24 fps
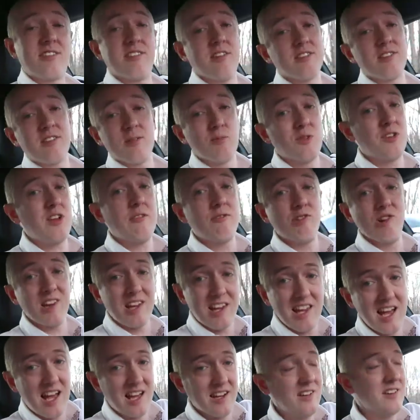systems ever
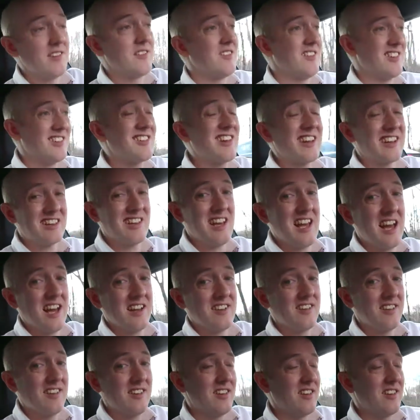again. It's like that.